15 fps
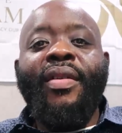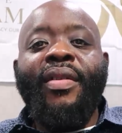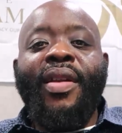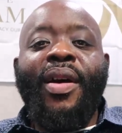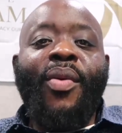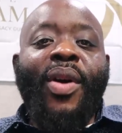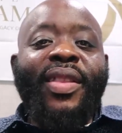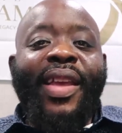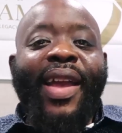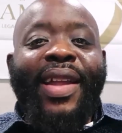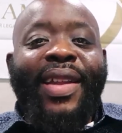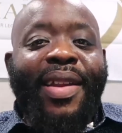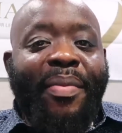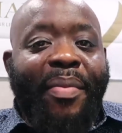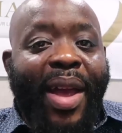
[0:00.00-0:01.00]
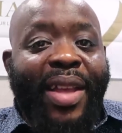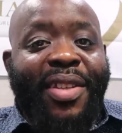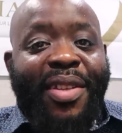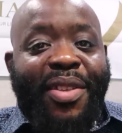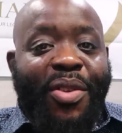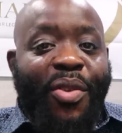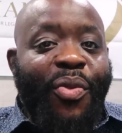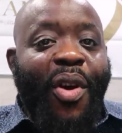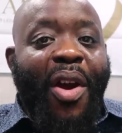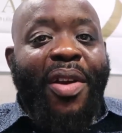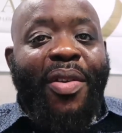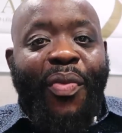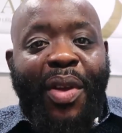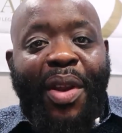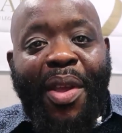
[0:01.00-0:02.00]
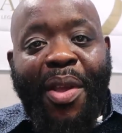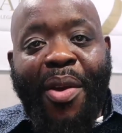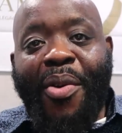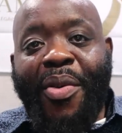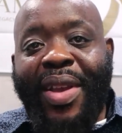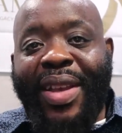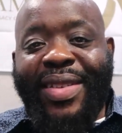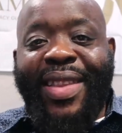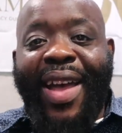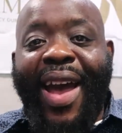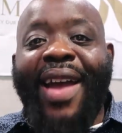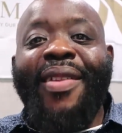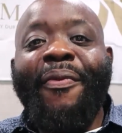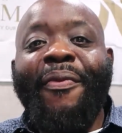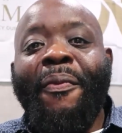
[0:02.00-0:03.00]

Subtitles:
Now, one thing I didn't mention so far in the video is that